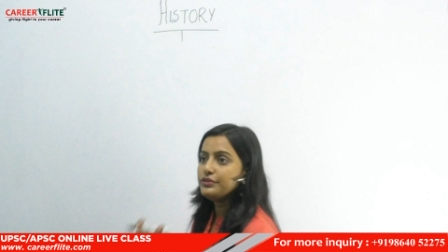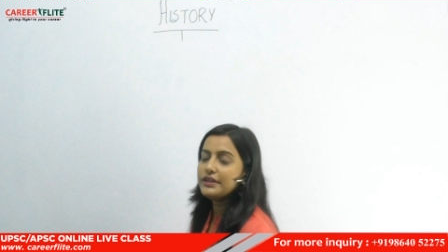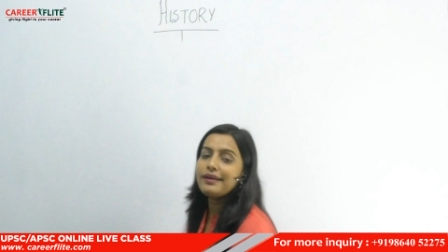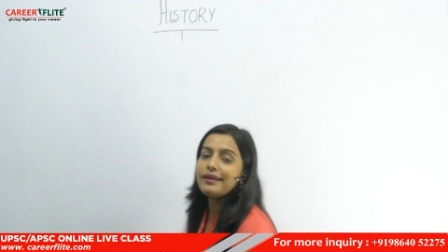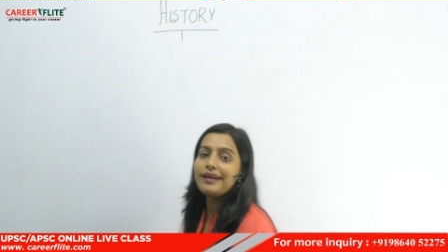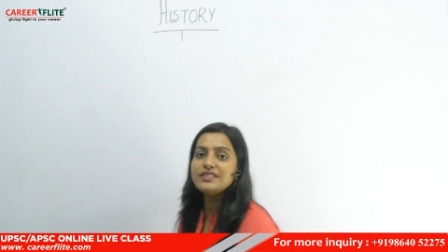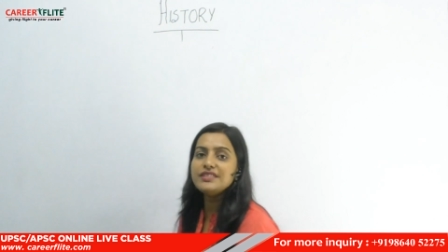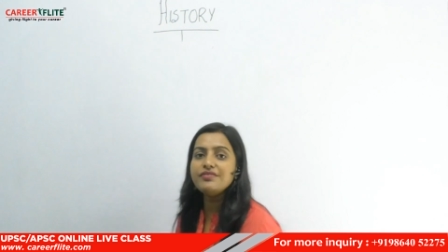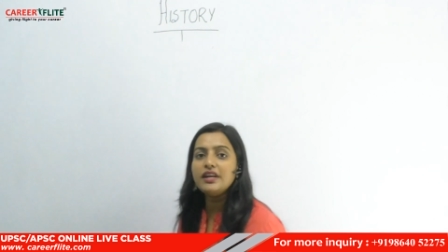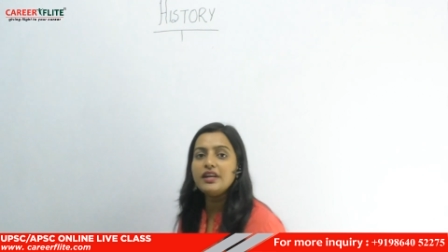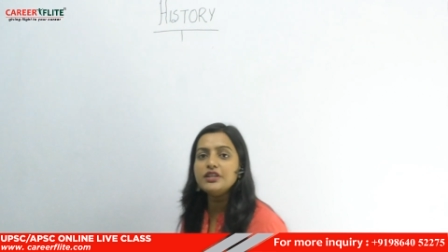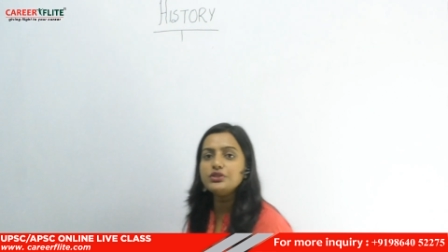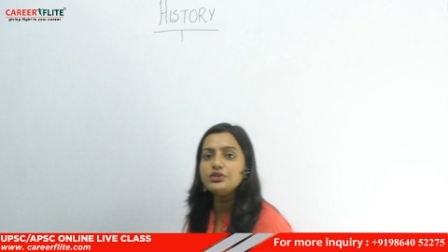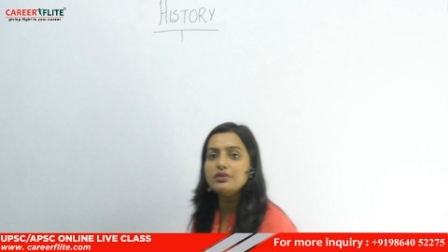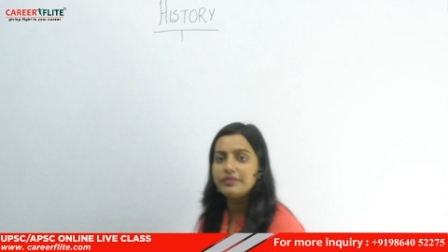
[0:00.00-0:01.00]

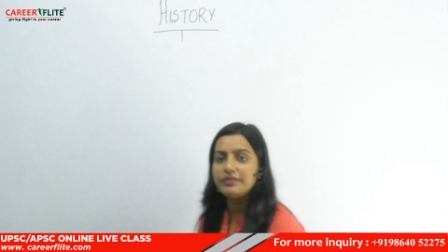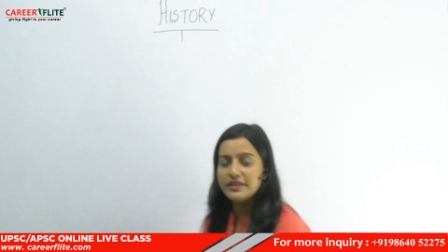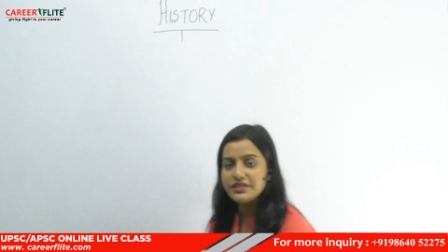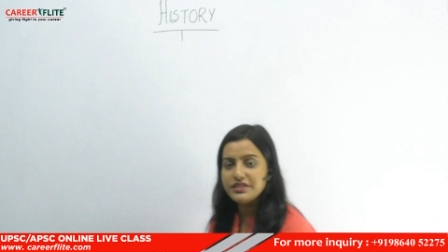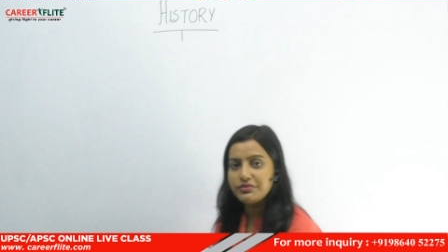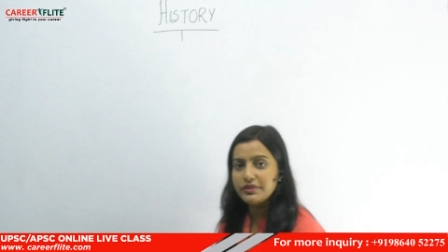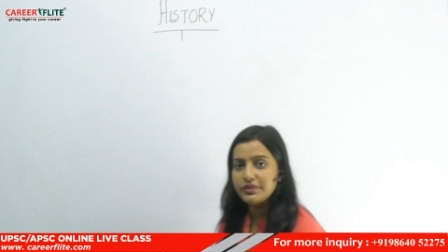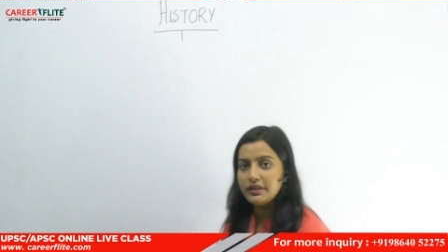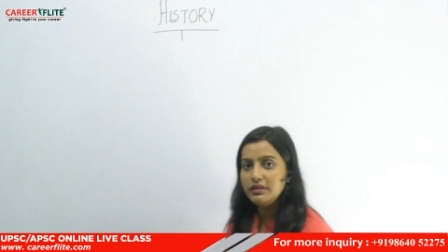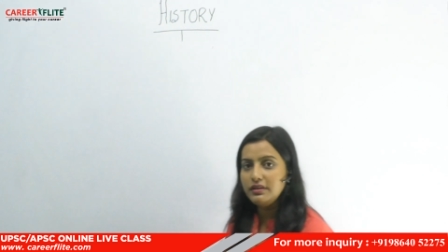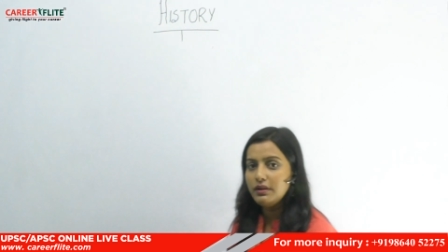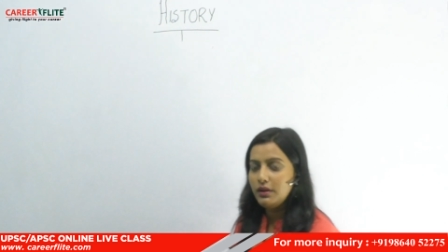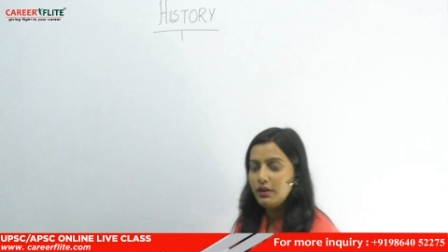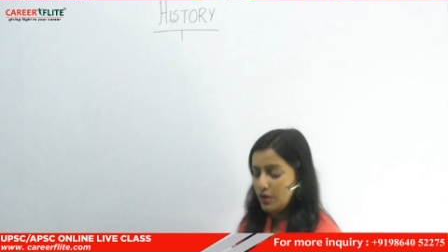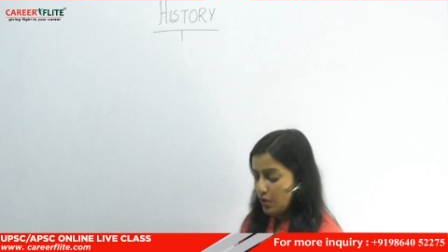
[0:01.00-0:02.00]
classification of history,
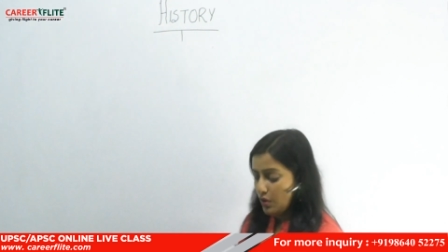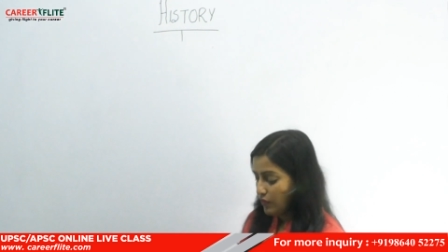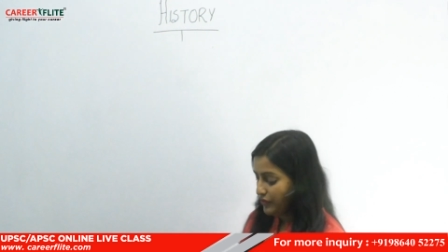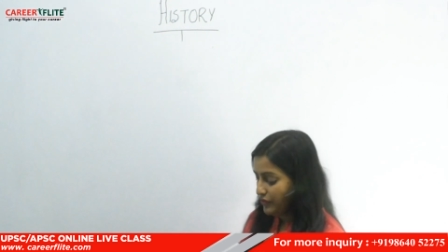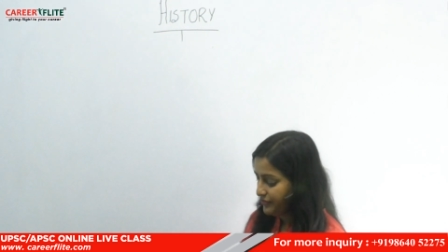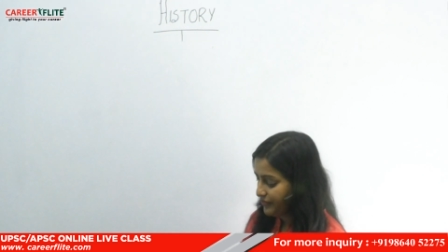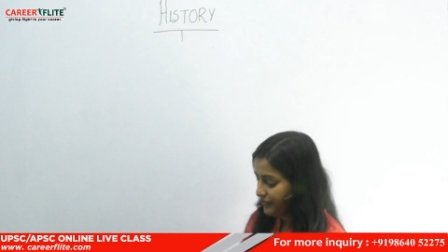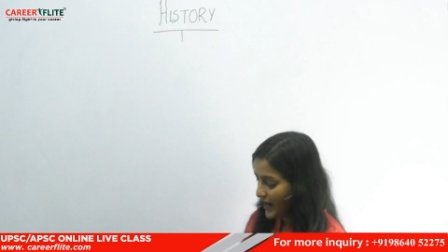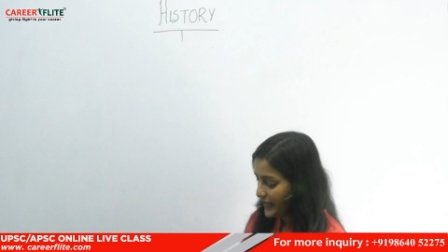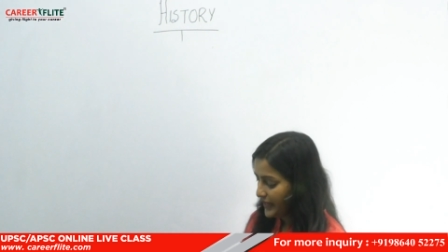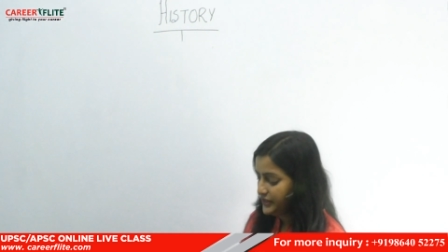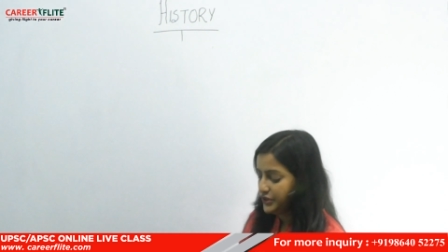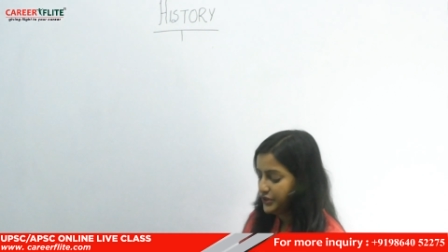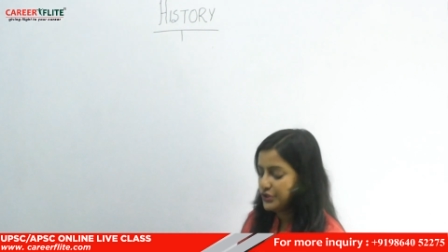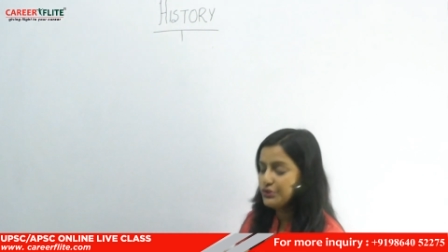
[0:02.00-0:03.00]
we find
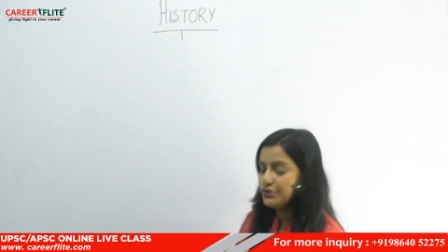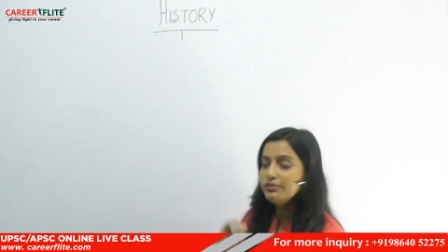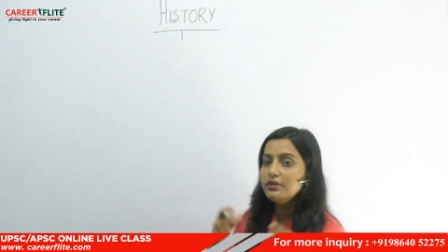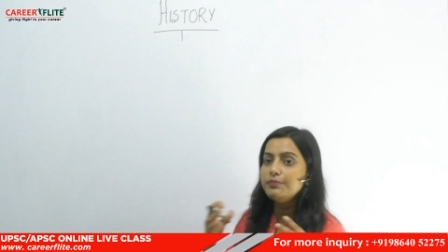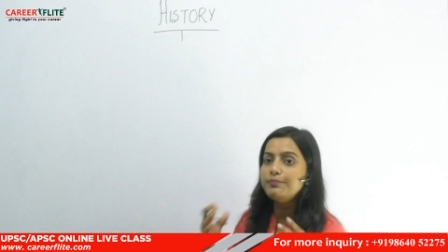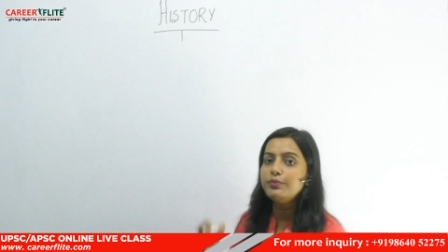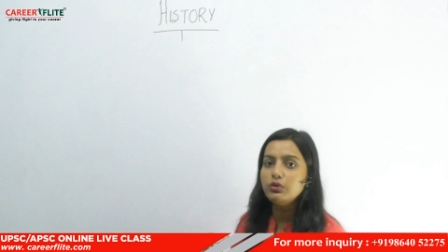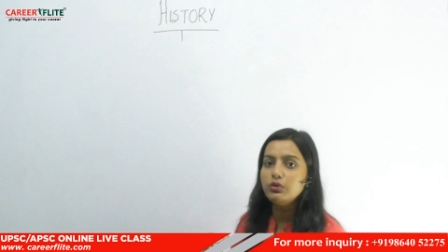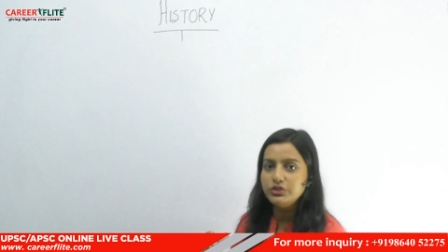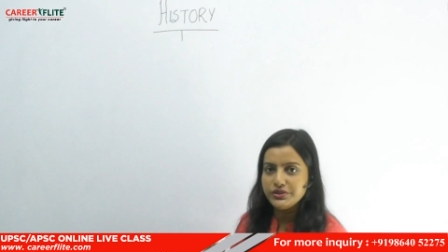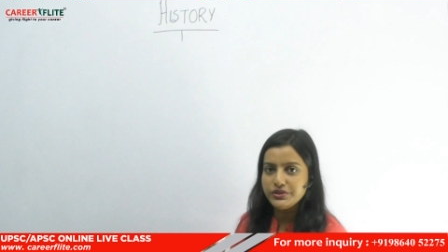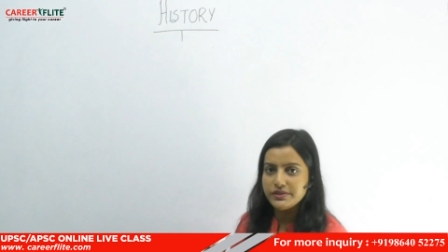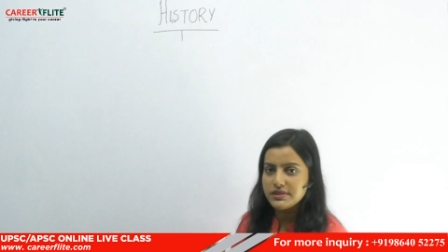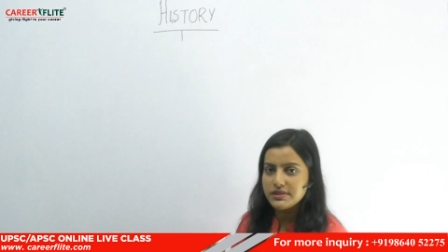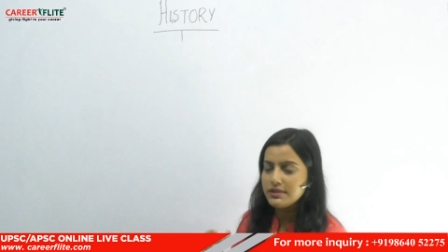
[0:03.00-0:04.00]
two
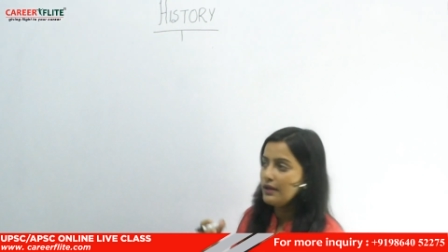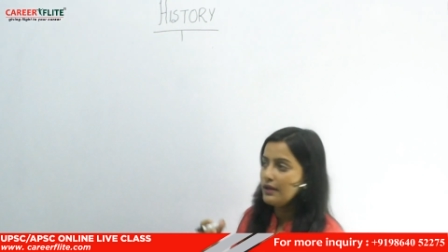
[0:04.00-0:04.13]
approaches.